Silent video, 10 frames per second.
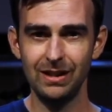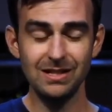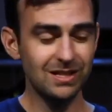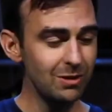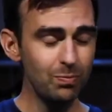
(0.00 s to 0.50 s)

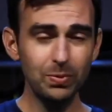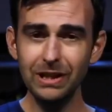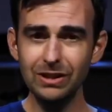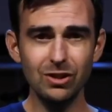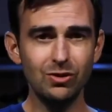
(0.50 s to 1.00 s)

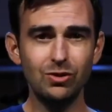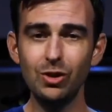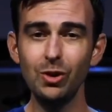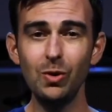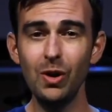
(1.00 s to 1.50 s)
Simply to
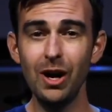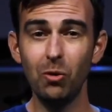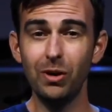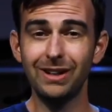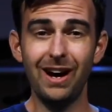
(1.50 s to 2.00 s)
do
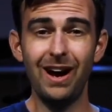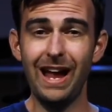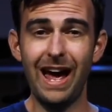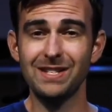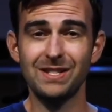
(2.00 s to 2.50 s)
what God
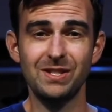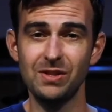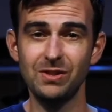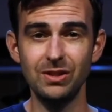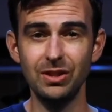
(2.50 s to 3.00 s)
asks
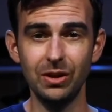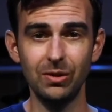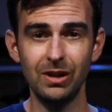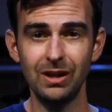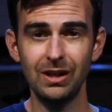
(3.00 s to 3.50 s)
us to do.
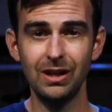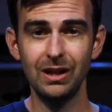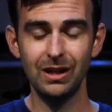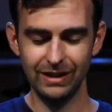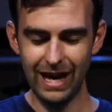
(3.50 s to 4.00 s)

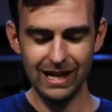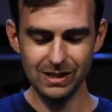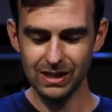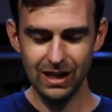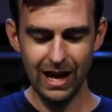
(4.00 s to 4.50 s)
That
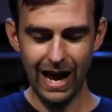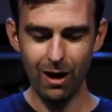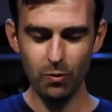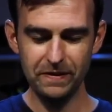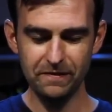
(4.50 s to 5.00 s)
is
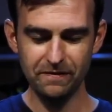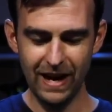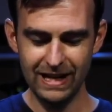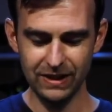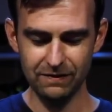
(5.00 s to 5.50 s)
how we
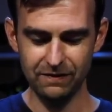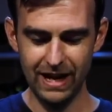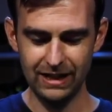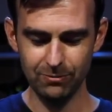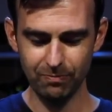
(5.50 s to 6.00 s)
fight the
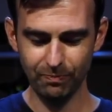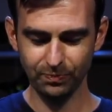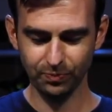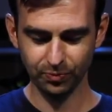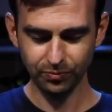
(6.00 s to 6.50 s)
fight.
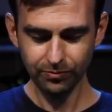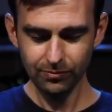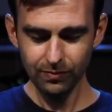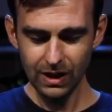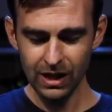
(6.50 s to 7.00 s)

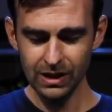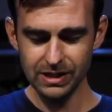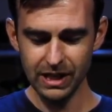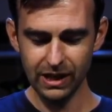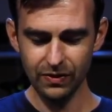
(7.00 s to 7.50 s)
And a
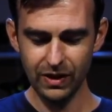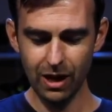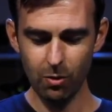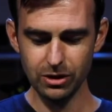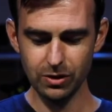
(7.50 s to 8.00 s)
second
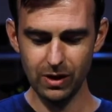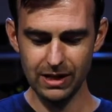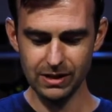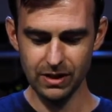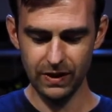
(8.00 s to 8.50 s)
thing I want you
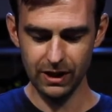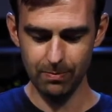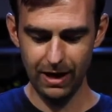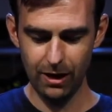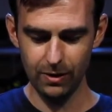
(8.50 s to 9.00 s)
guys to think
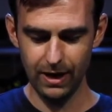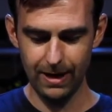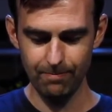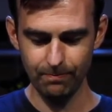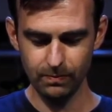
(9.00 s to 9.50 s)
about,
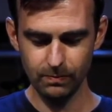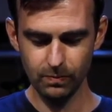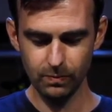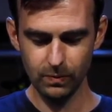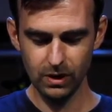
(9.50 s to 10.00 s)

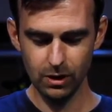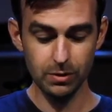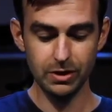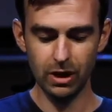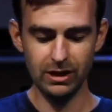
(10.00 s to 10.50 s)

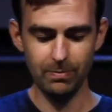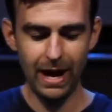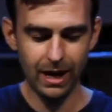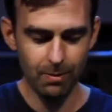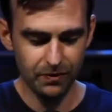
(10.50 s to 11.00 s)
to
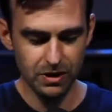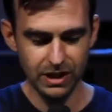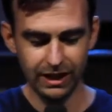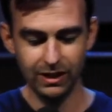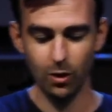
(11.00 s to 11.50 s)
back up for a
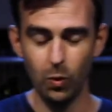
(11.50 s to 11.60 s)
second.